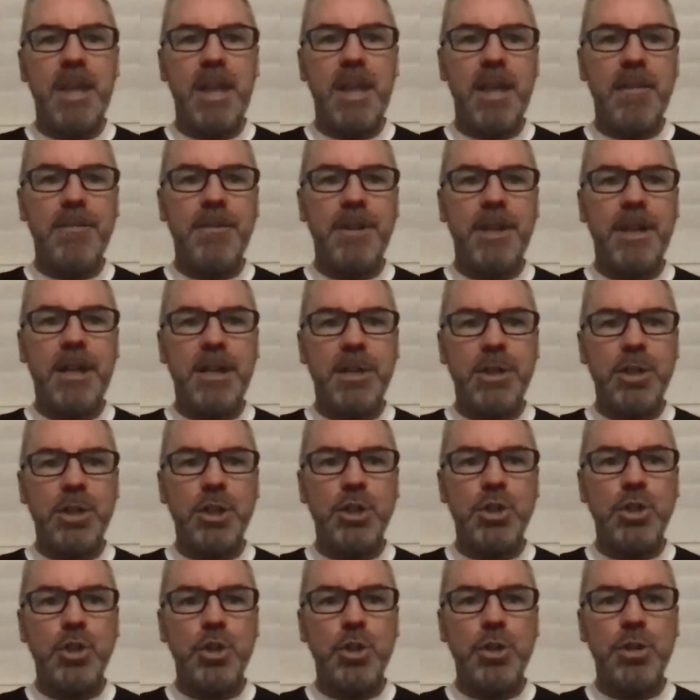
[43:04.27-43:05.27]
if I had
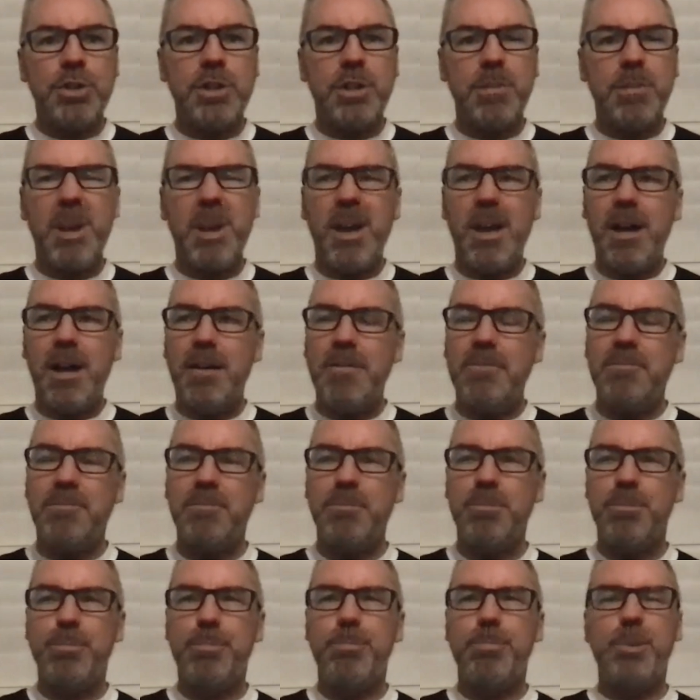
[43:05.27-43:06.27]
just used a bit of
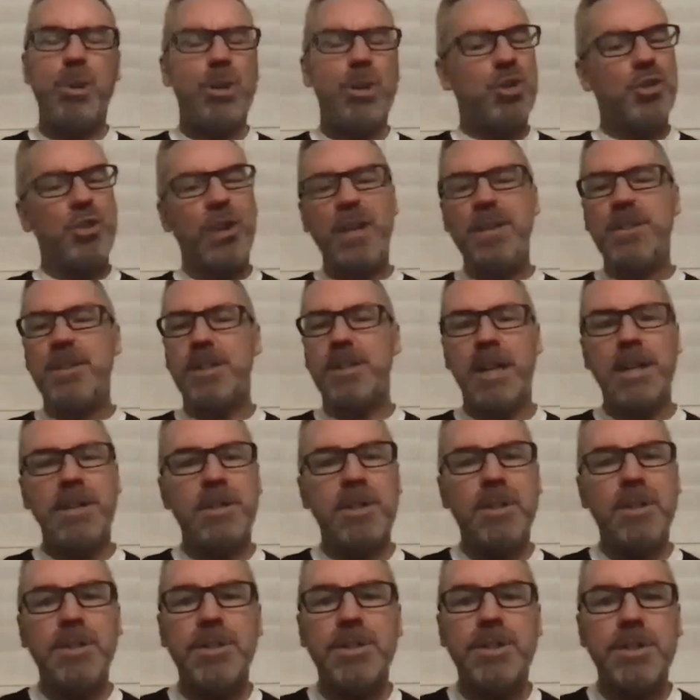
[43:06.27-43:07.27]
brute strength and
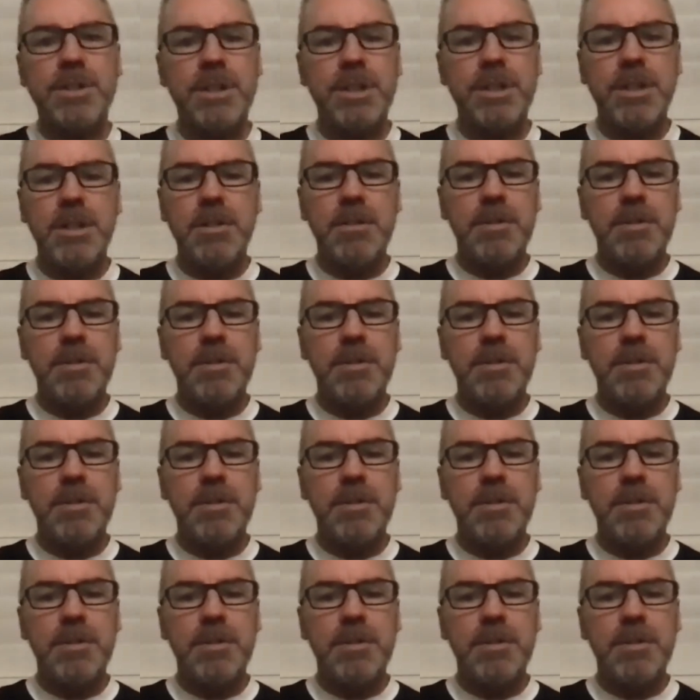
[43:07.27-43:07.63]
ignorance